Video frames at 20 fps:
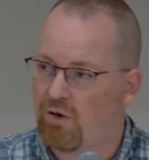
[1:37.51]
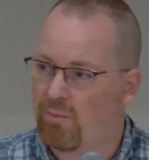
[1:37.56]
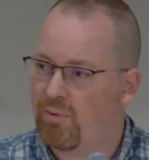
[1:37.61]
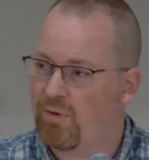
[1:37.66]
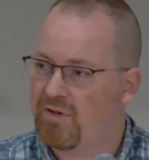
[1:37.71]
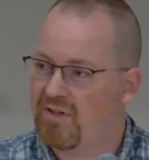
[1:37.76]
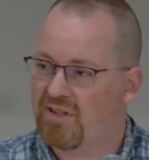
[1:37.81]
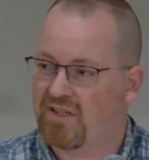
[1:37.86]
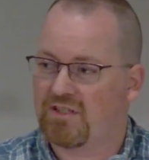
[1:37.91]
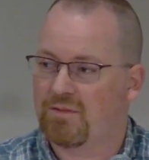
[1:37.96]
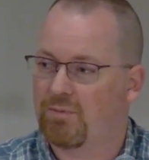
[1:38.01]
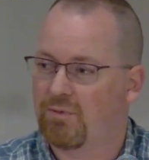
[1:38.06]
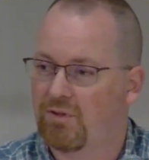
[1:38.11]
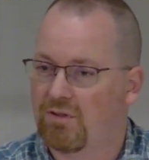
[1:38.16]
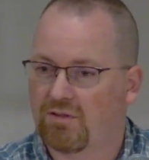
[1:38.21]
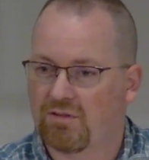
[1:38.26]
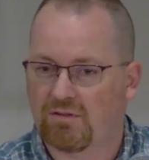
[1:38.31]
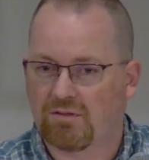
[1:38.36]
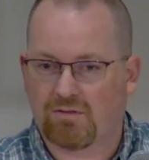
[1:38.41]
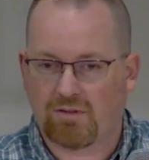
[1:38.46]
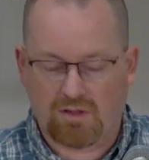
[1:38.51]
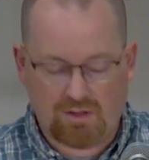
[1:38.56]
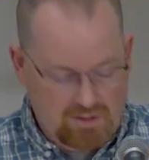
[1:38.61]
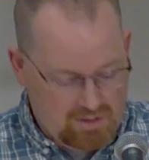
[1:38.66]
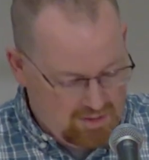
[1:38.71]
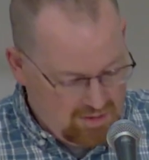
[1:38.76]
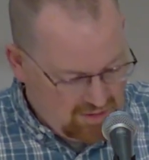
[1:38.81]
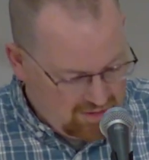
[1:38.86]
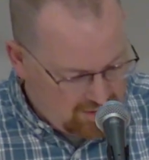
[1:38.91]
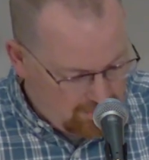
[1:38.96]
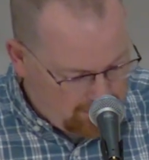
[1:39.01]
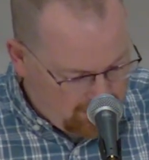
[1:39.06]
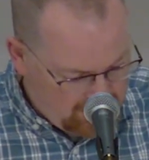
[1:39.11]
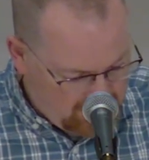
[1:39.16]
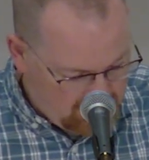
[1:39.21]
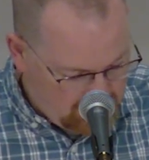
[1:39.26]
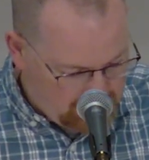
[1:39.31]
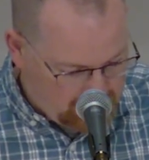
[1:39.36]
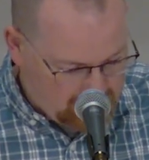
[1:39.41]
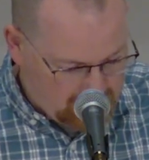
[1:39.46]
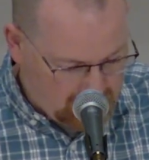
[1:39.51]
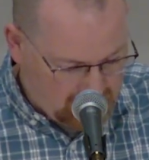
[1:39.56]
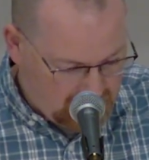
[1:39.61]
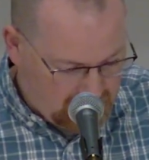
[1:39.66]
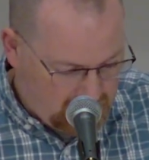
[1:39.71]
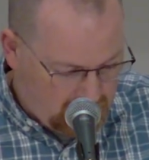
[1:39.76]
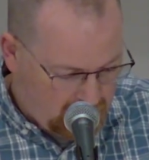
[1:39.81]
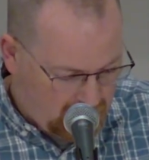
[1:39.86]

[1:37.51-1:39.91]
predictable, dependable, and